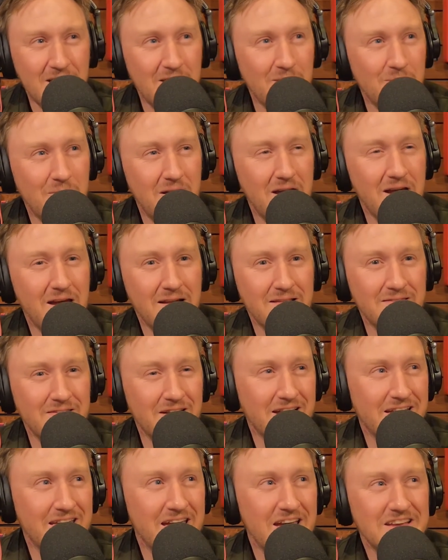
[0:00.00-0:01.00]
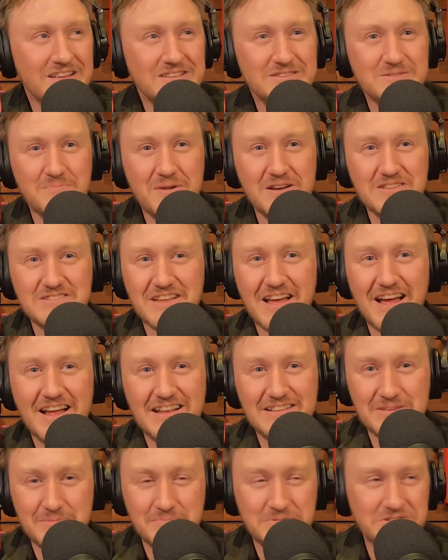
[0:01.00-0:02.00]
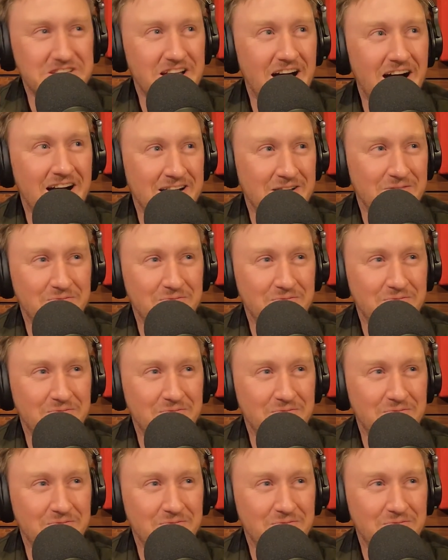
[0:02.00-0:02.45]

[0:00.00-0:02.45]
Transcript: man, like, Haynes must have had some stock